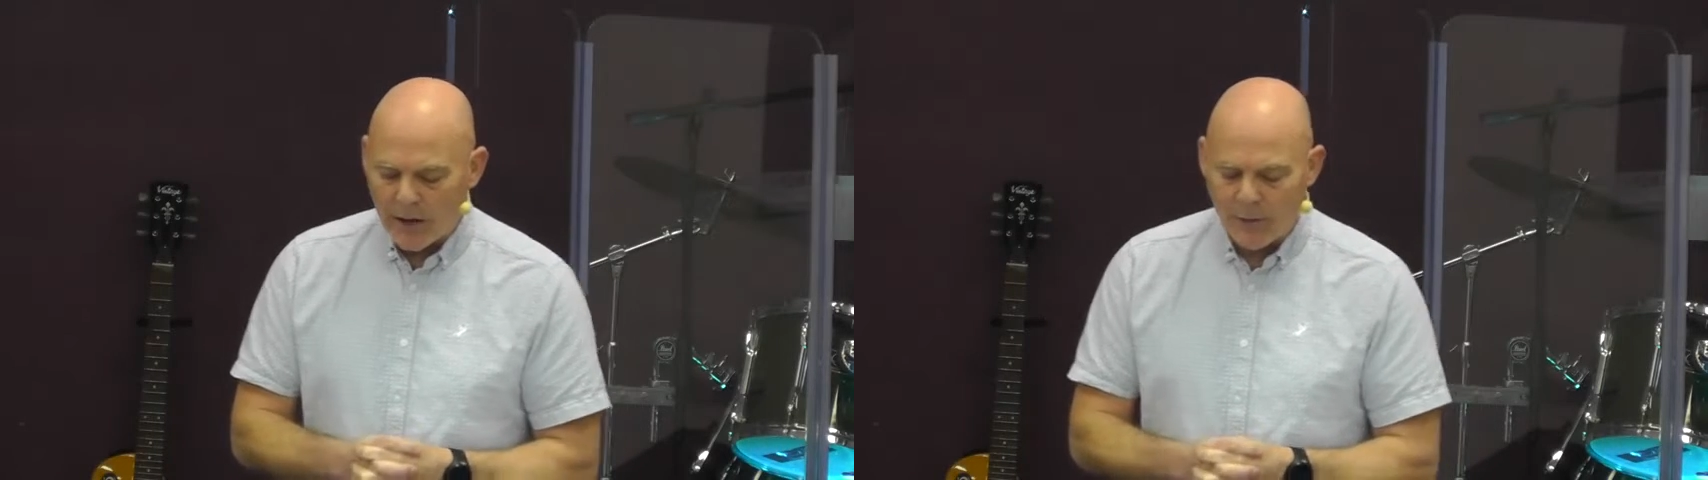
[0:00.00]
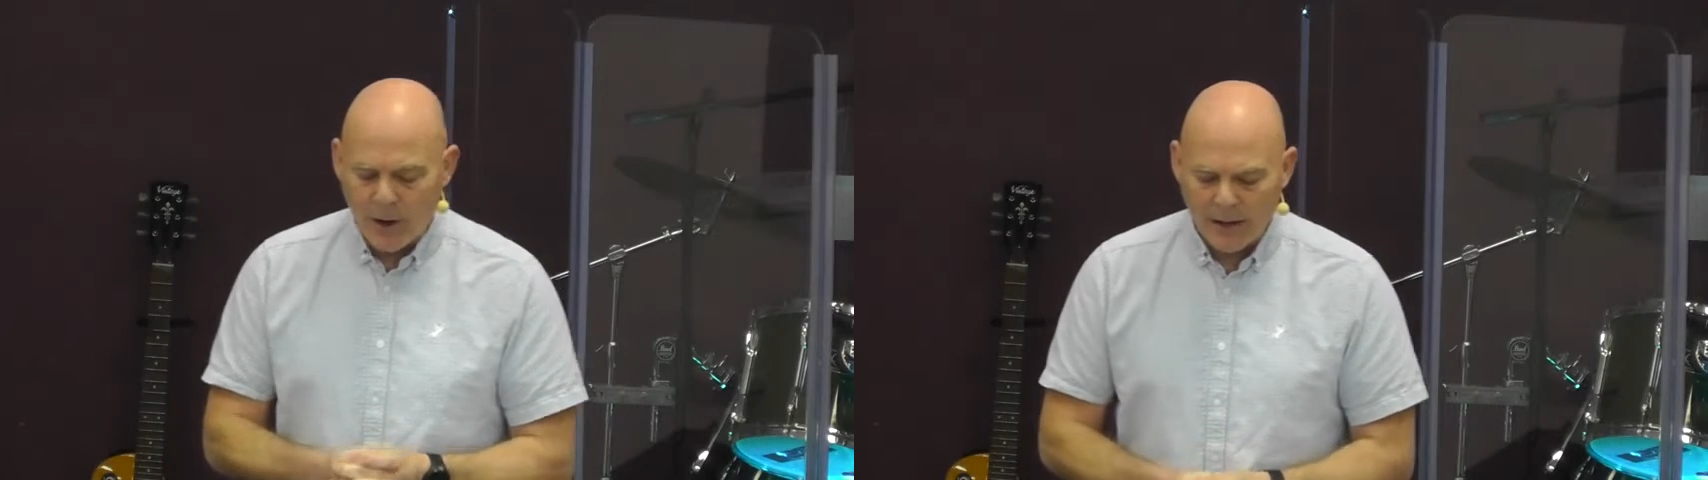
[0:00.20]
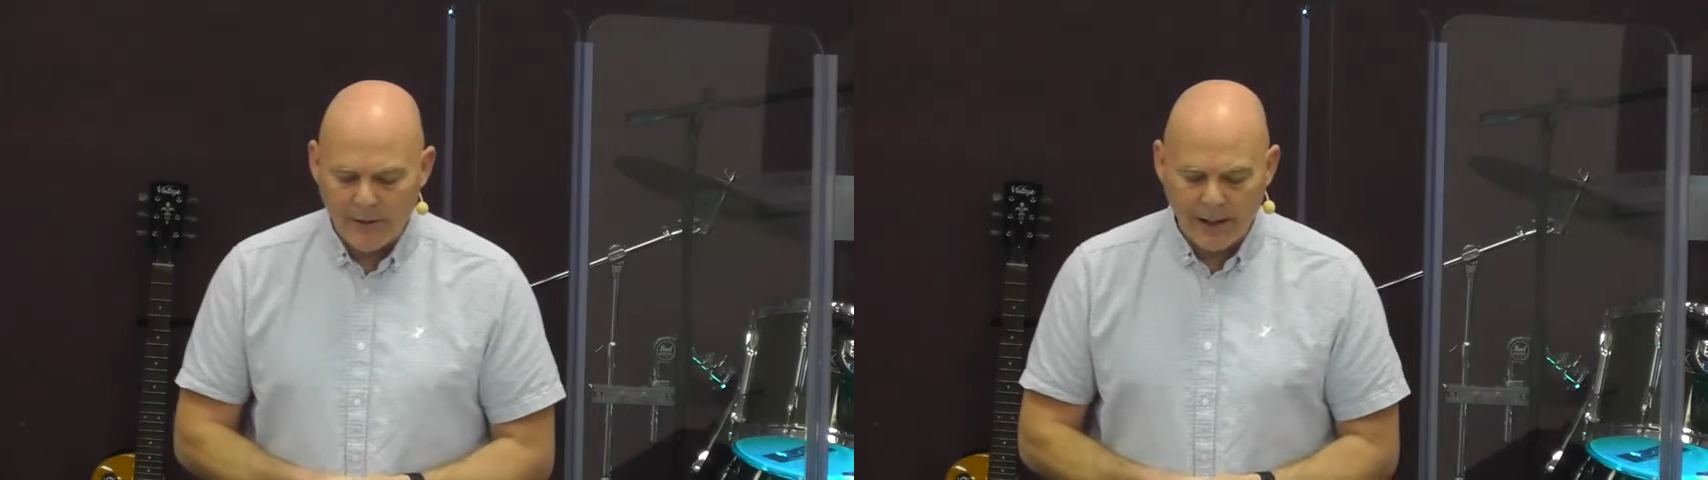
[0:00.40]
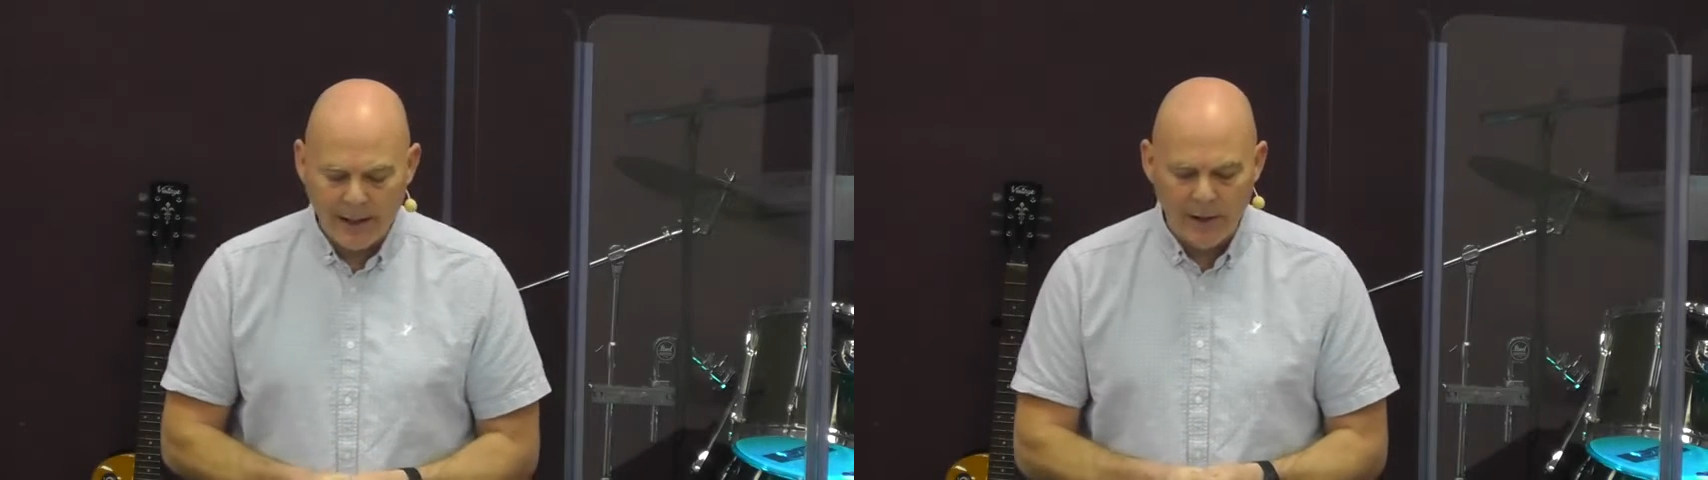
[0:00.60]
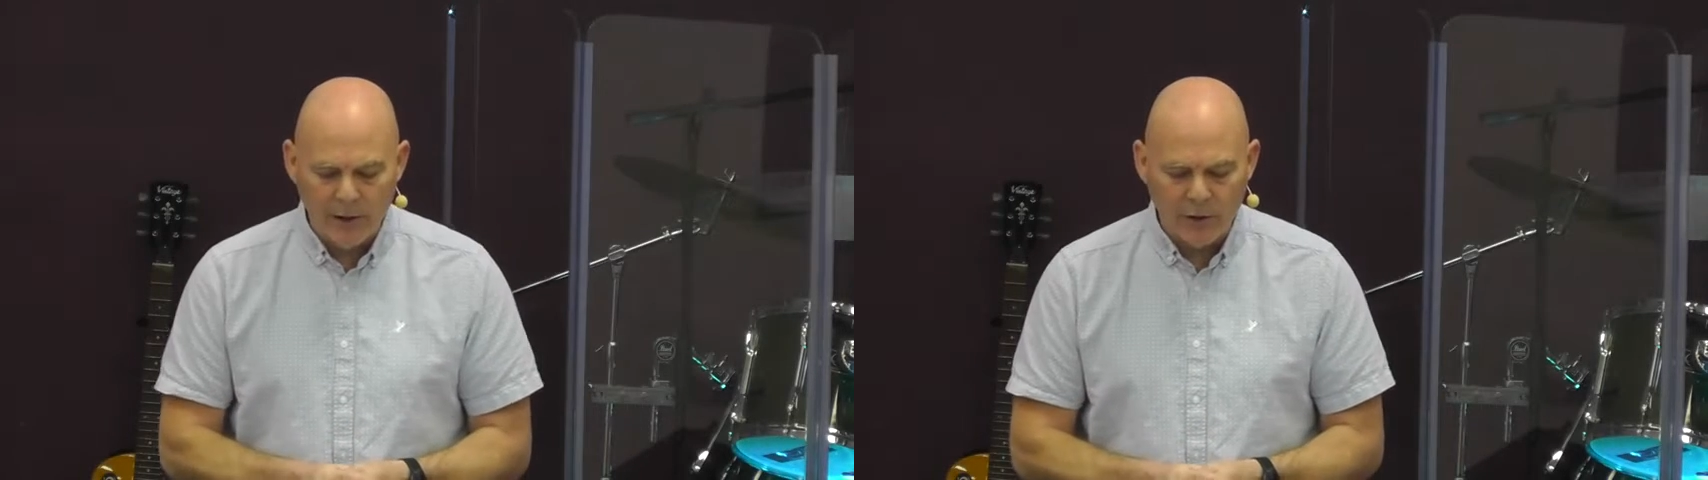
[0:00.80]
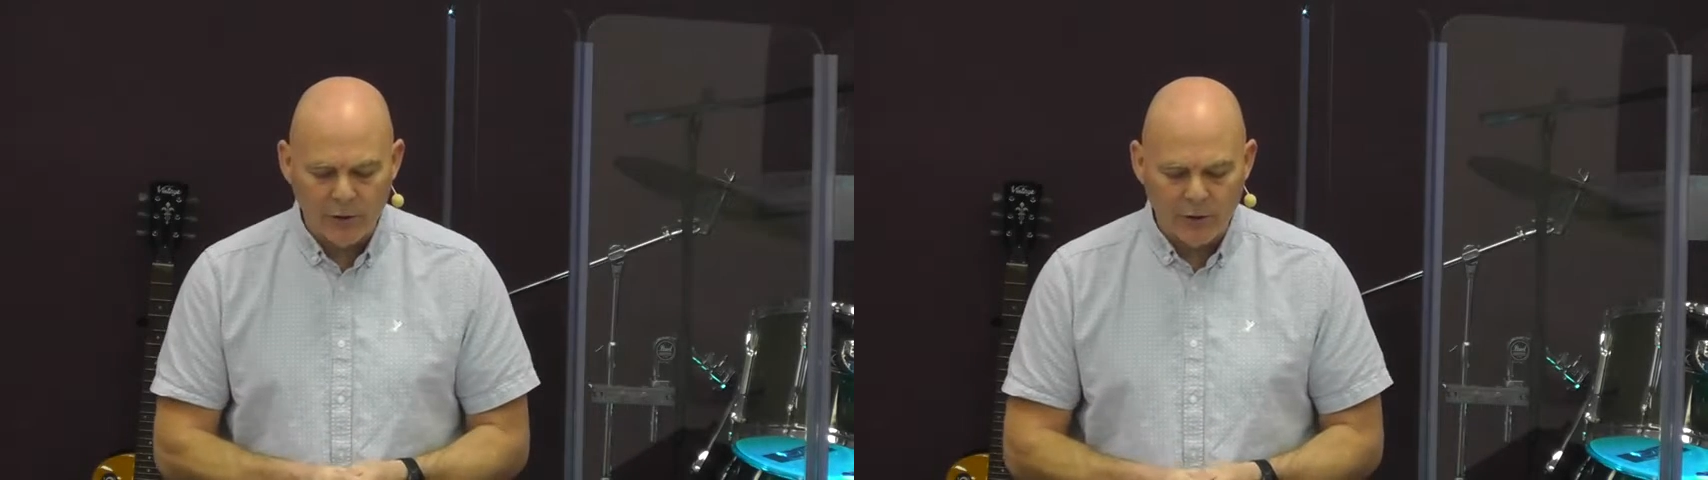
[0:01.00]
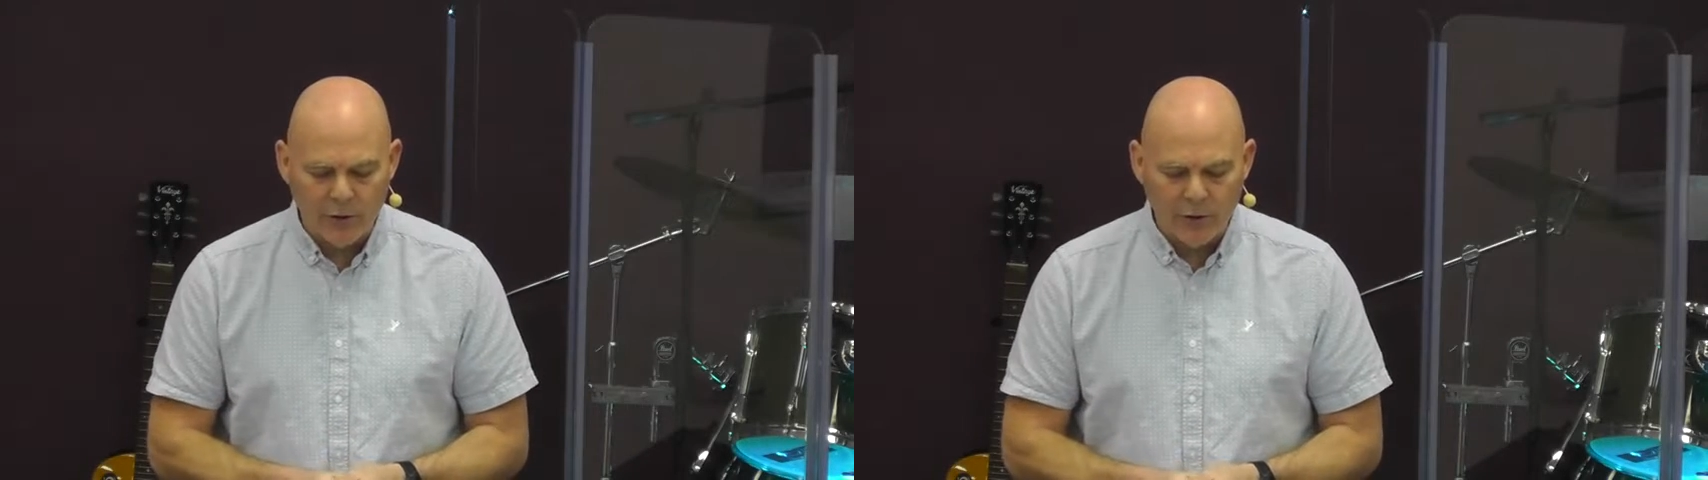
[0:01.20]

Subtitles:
if you are taking notes,